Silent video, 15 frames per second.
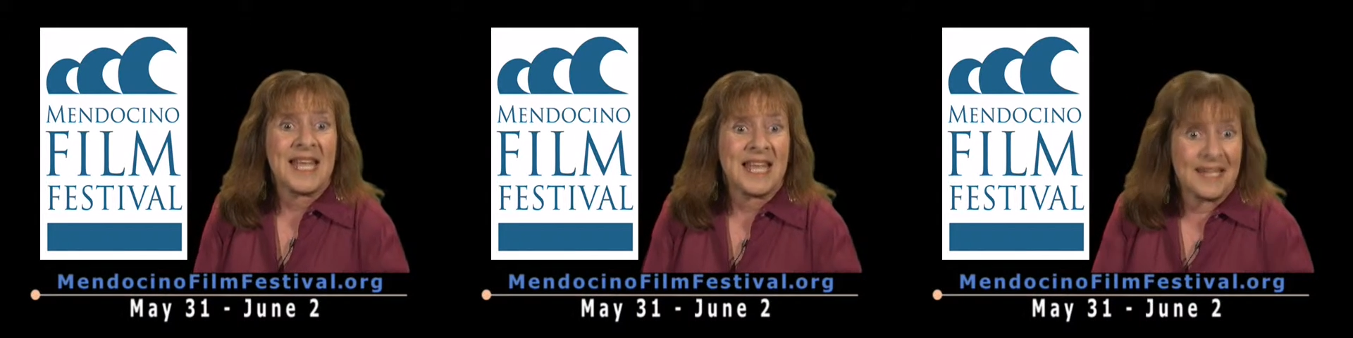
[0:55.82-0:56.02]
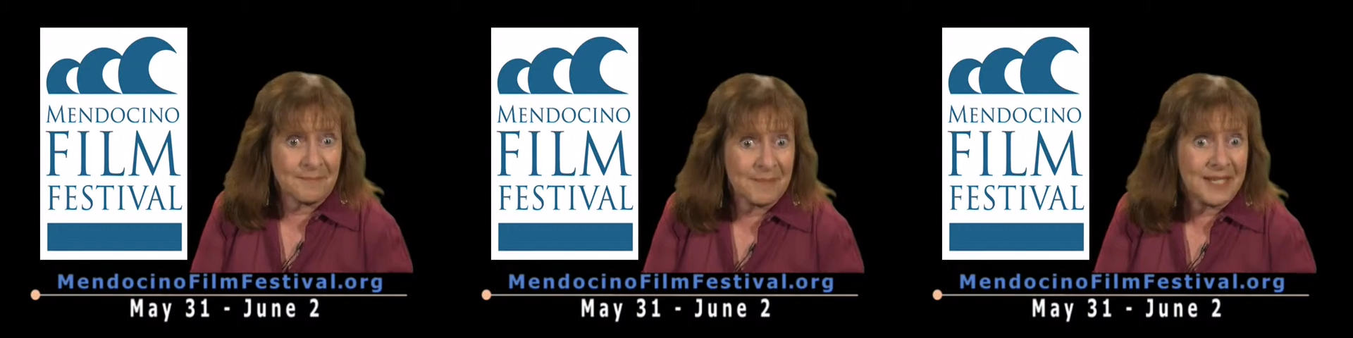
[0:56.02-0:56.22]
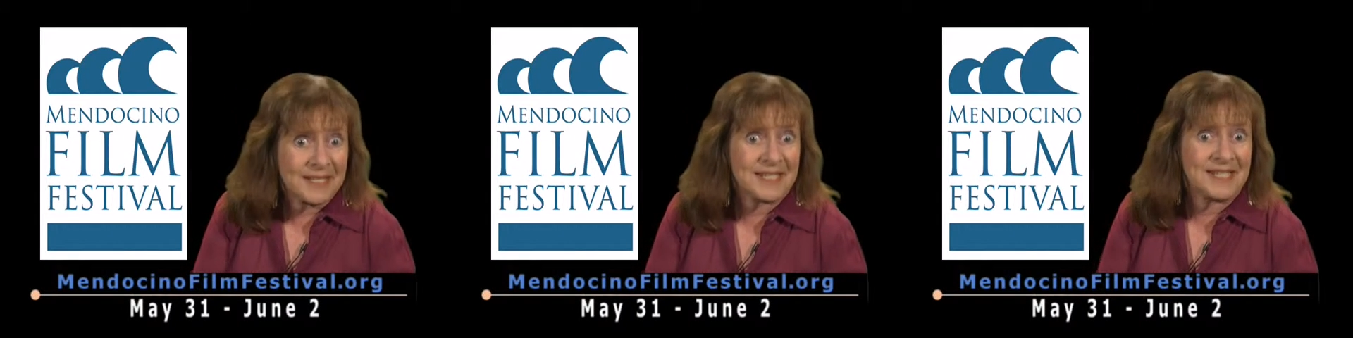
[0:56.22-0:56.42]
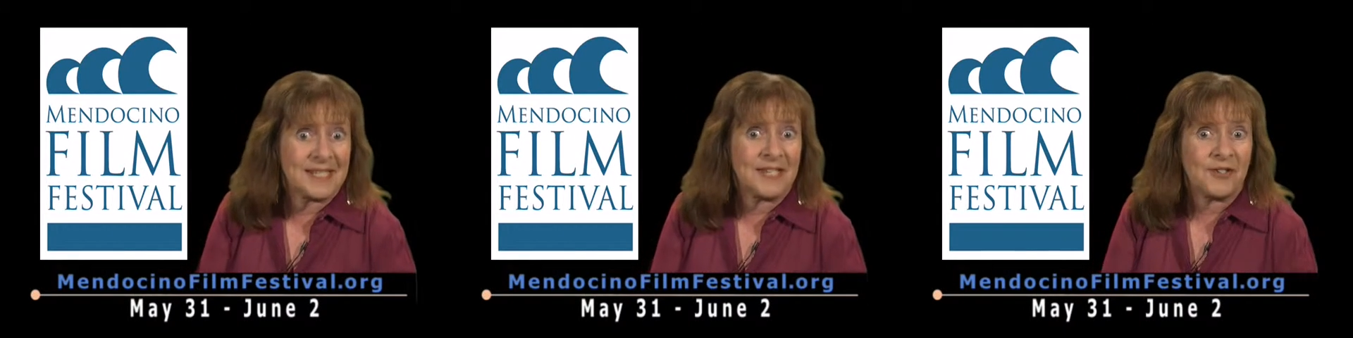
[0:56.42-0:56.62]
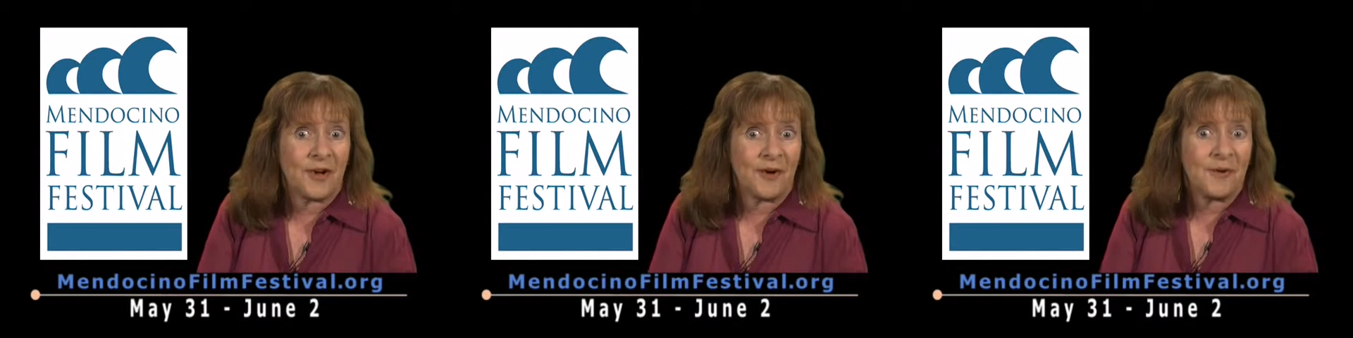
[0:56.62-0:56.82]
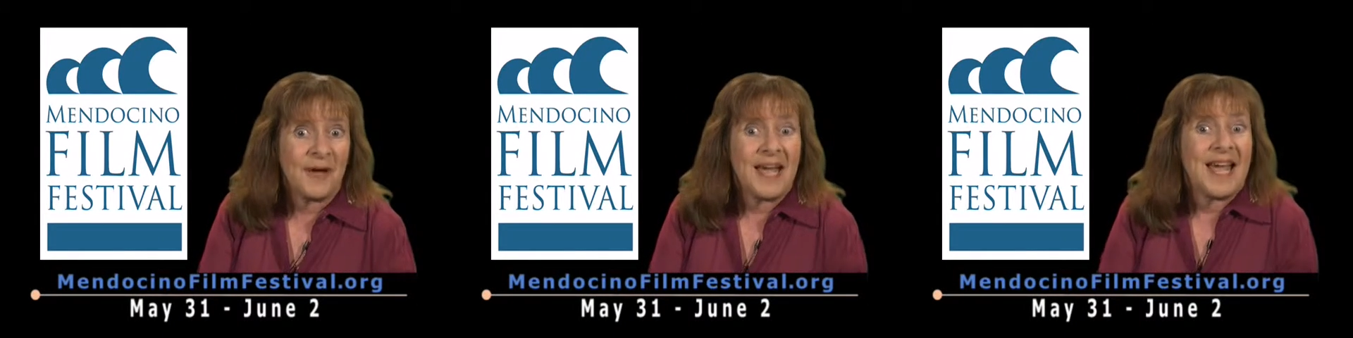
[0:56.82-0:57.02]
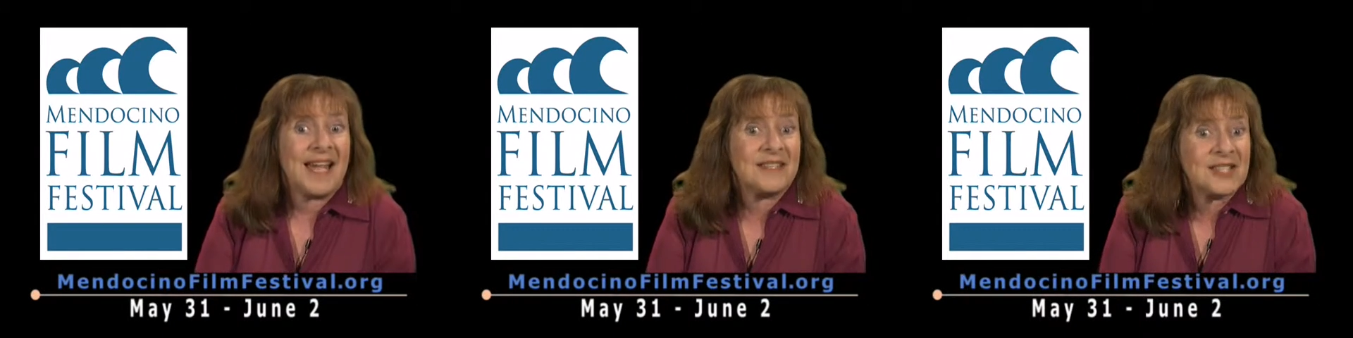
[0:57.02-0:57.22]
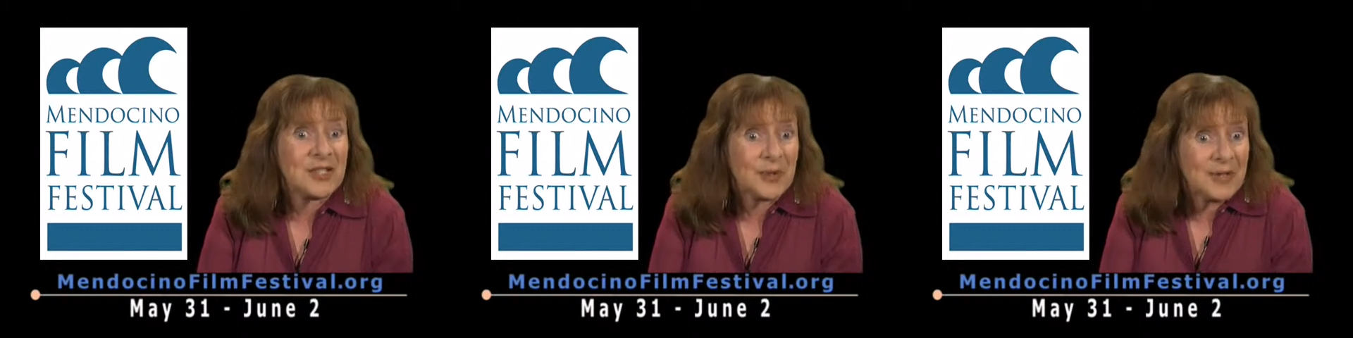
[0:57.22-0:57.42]
in Mendocino
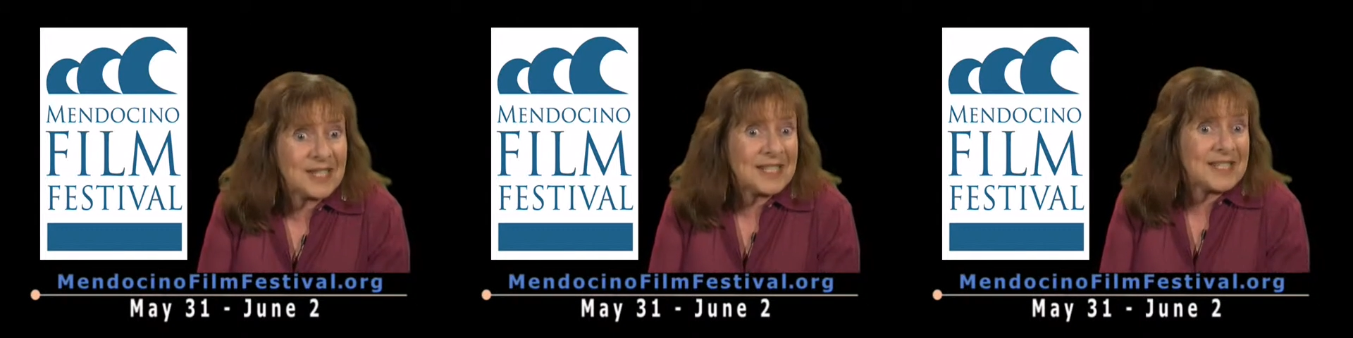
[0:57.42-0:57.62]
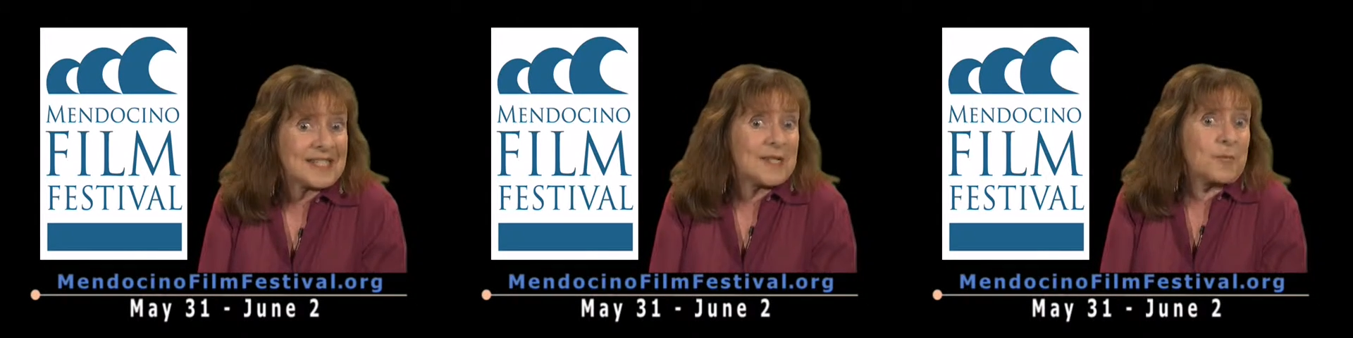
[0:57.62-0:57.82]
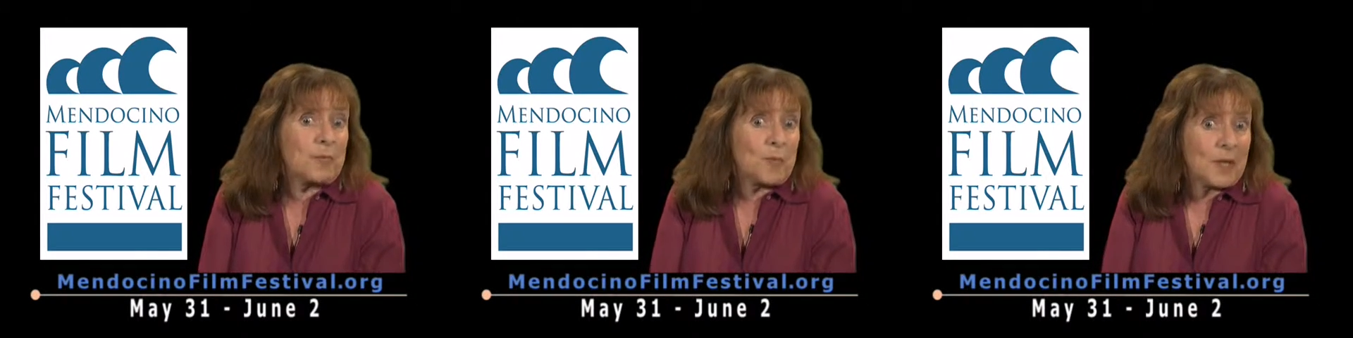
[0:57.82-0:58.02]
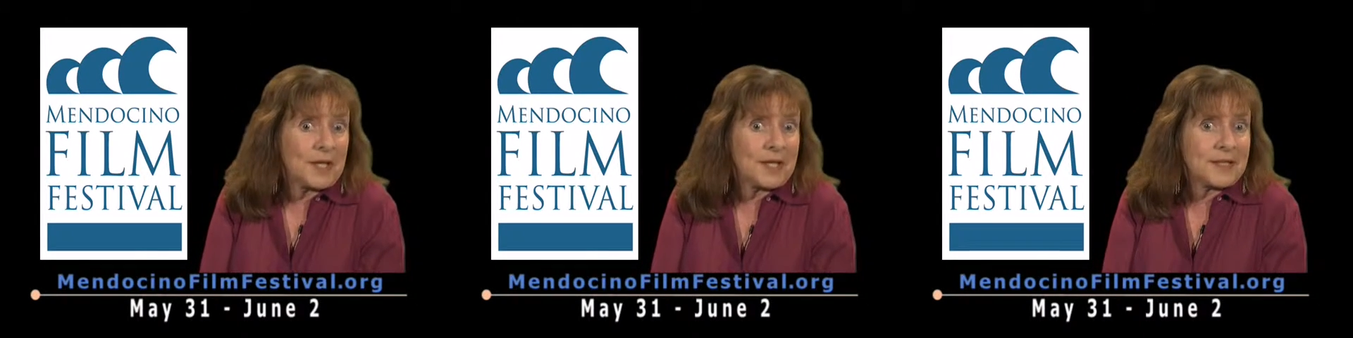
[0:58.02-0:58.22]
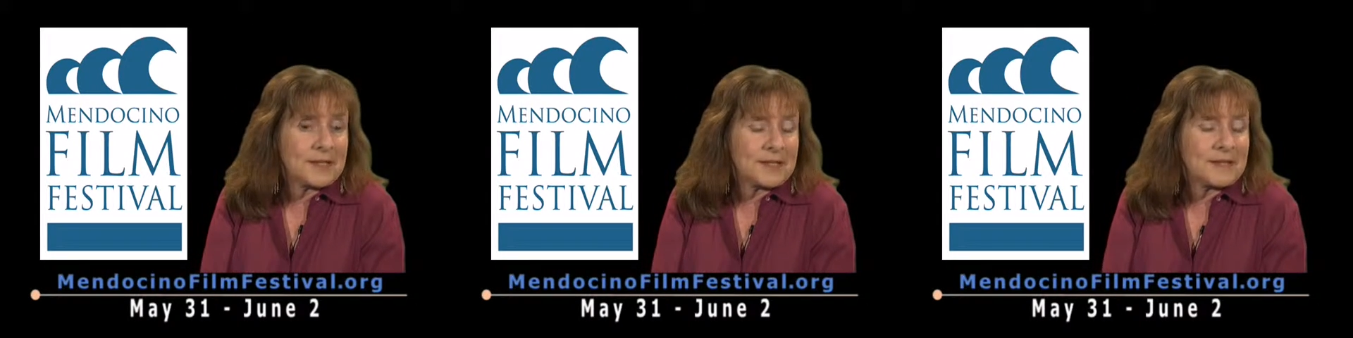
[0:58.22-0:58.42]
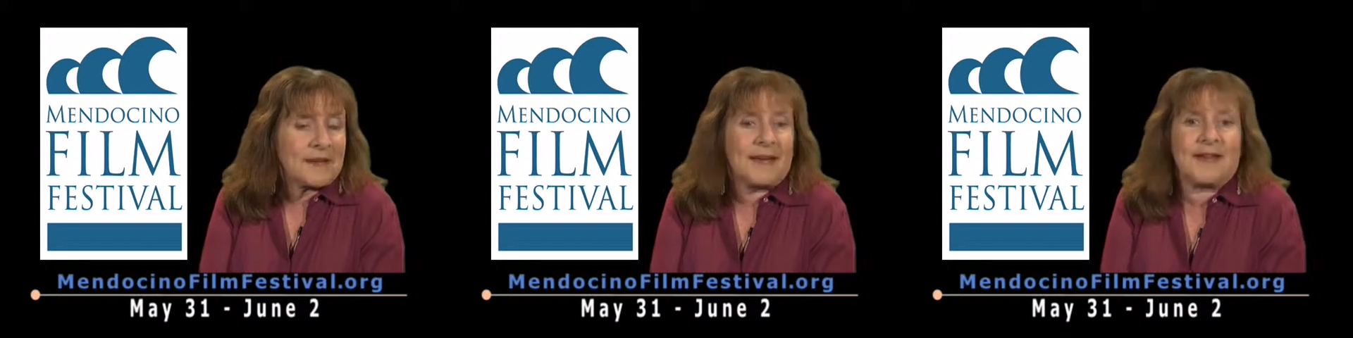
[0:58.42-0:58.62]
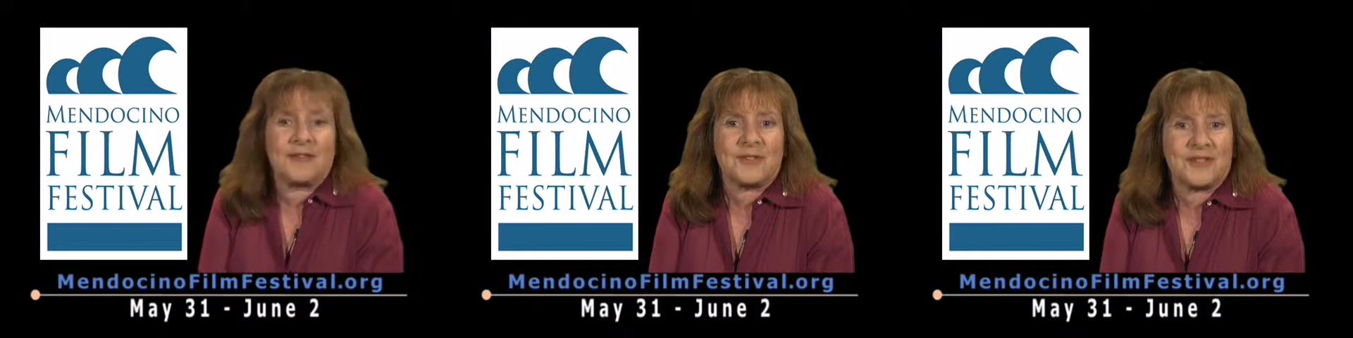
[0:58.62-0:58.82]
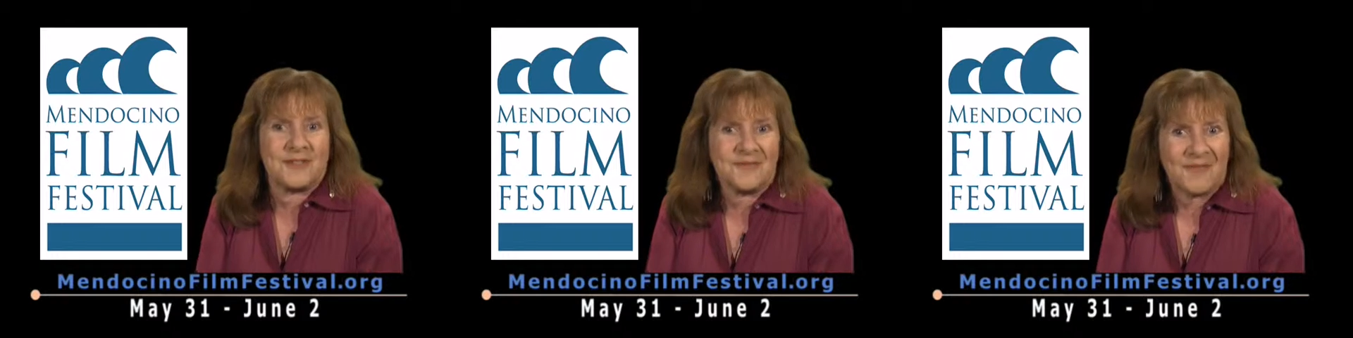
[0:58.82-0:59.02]
and screenings in Willits,
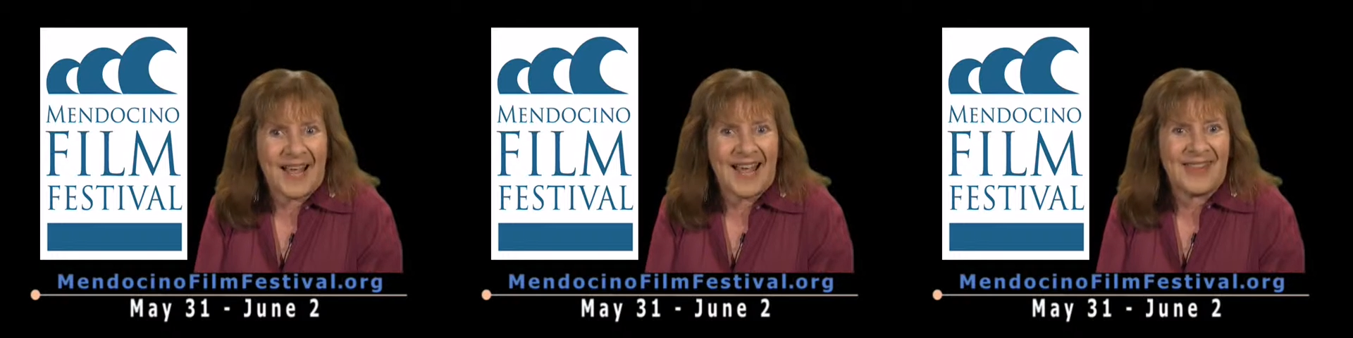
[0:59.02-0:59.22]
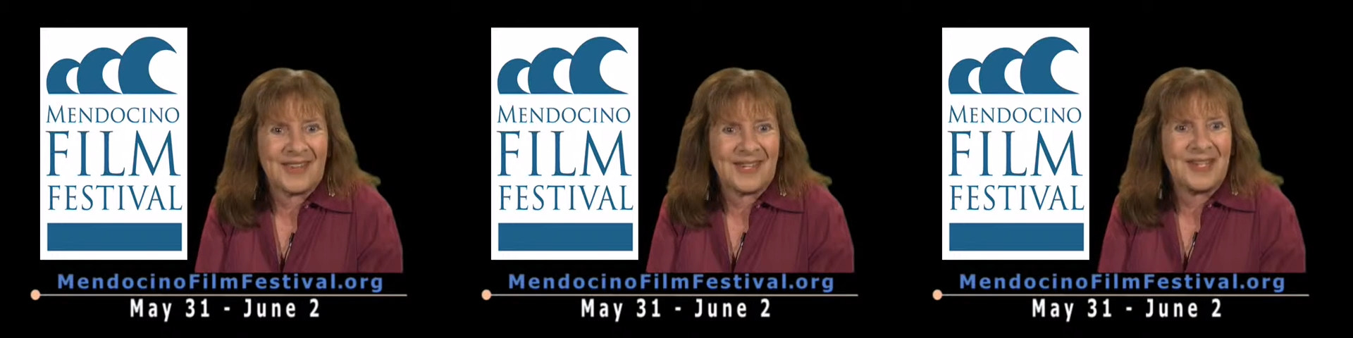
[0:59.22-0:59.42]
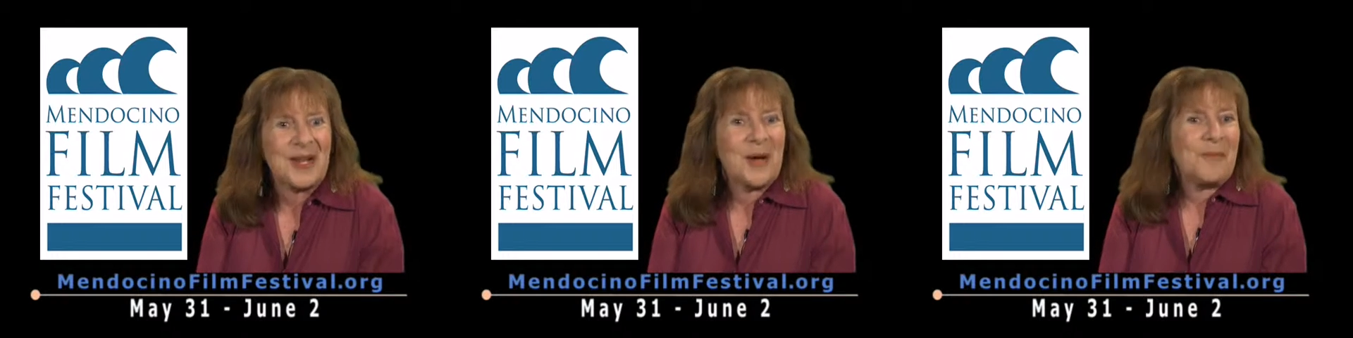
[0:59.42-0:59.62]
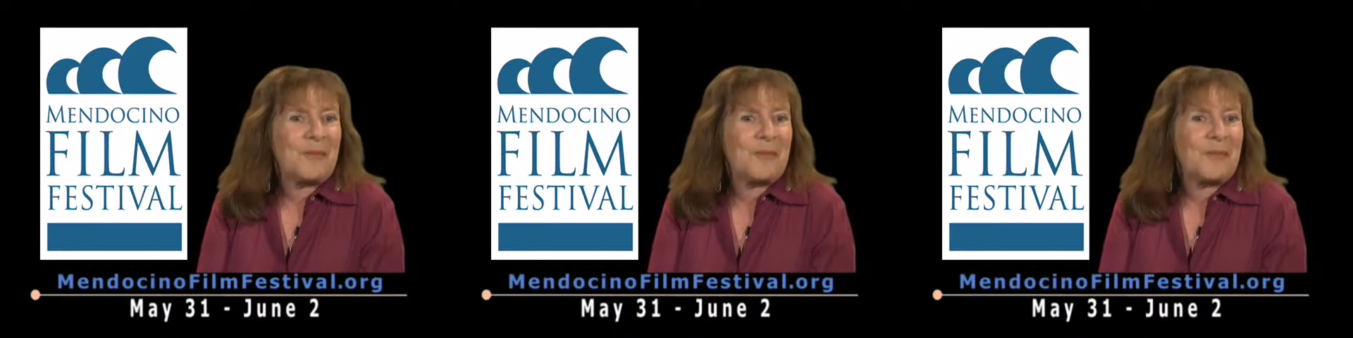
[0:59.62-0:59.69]
Anderson Valley,